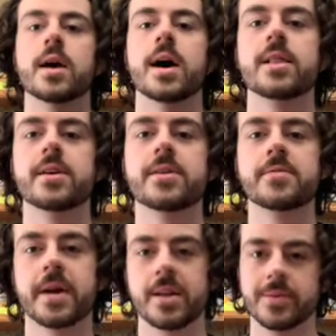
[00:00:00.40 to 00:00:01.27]
Hello,
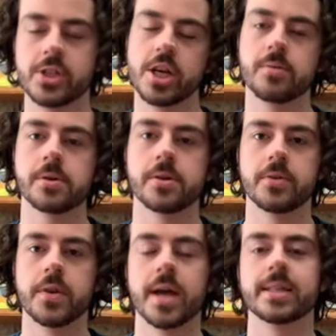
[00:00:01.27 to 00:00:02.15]
my name is Jacob
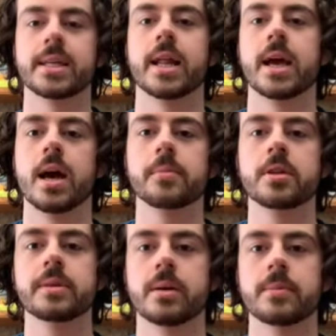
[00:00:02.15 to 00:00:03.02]
Renone, and today I'm going to
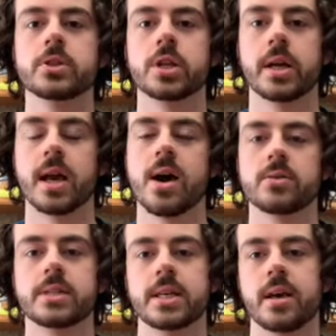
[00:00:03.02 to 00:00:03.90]
be demonstrating how
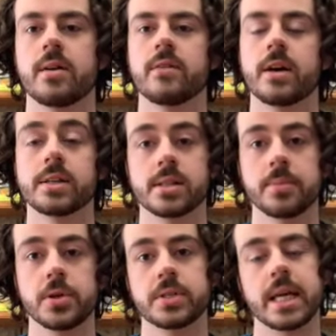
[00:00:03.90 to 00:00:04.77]
to give a
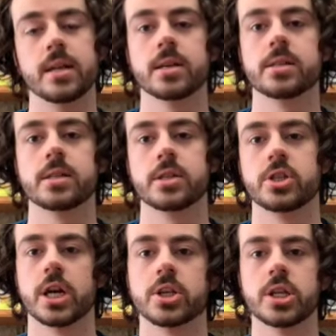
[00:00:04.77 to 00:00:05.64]
subcutaneous
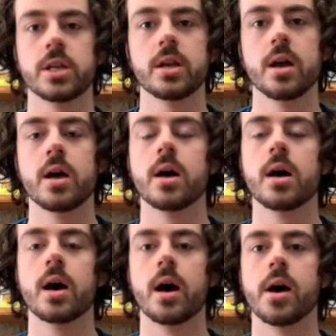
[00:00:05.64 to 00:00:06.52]
injection.
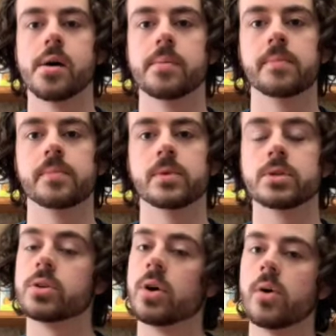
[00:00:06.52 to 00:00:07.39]

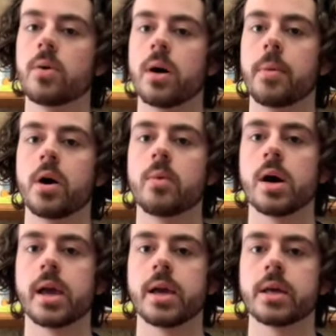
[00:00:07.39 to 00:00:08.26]
So upon
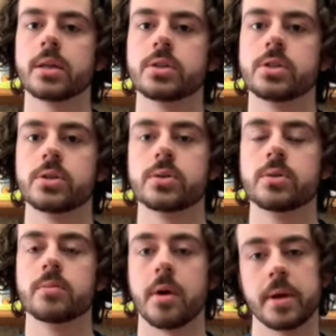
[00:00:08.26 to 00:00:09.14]
walking
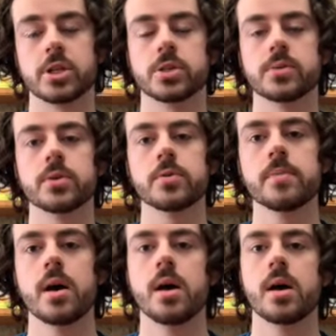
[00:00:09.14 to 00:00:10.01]
into my patient's
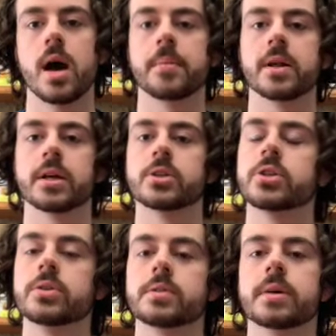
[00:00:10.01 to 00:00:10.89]
room, I'm going to
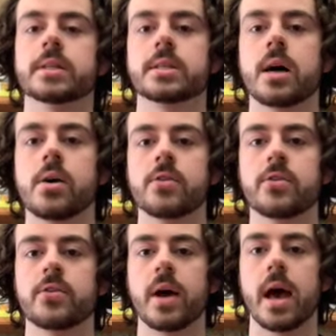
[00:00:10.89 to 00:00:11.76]
introduce myself
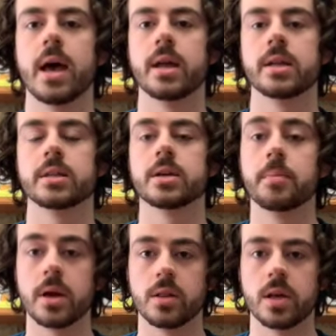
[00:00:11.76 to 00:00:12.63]
and
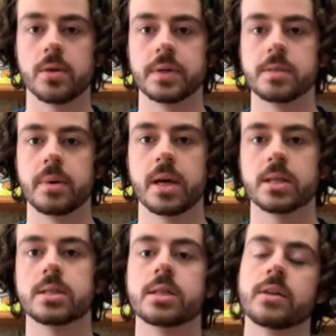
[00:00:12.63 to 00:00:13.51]
compare their
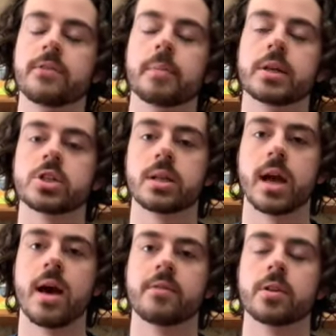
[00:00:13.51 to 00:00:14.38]
wristband to the information that I
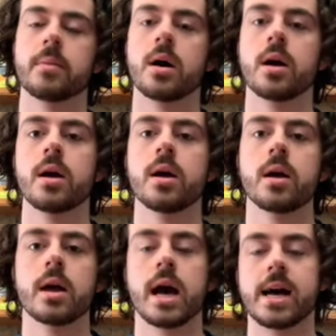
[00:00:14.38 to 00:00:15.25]
have on the MAR,
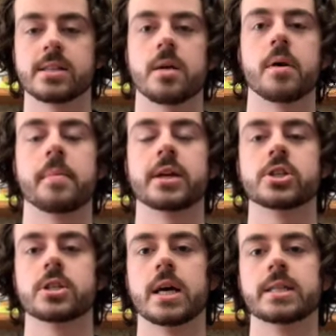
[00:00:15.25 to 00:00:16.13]
asking my
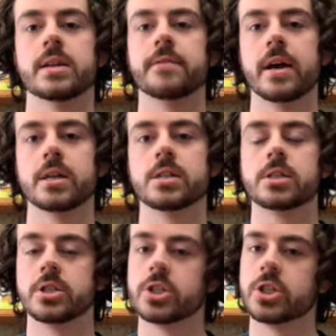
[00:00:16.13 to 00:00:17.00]
patient identifiers
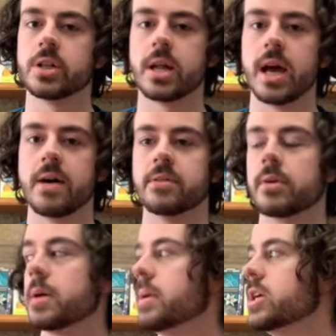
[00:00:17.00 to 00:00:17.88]
to ensure that I have the
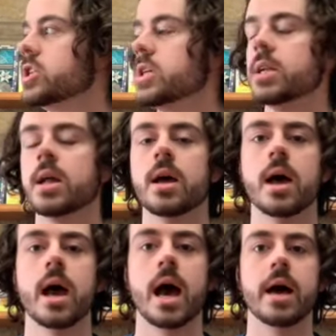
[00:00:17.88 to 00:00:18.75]
right patient.
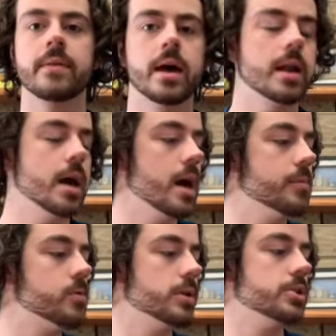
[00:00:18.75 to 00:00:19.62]
And then
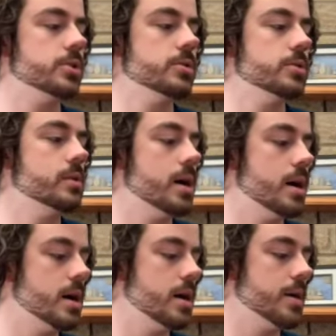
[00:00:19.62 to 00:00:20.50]
I'm going
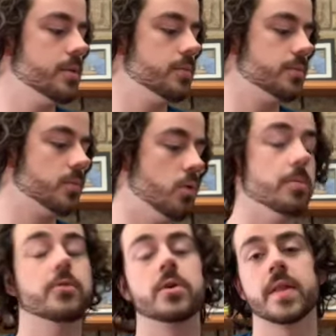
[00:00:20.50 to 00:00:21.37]
to,
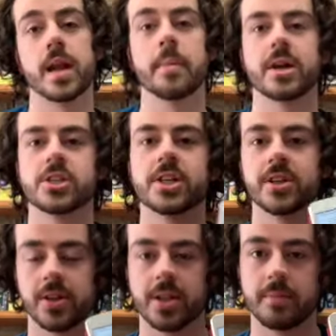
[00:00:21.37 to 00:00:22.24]
before that, I'm actually going
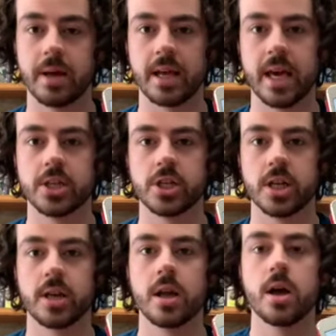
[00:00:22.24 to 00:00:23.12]
to look at the
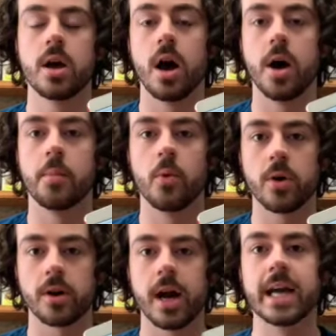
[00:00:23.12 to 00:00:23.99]
medication
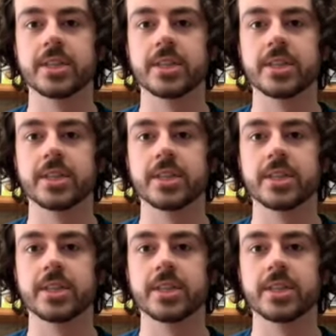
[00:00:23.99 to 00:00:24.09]
order.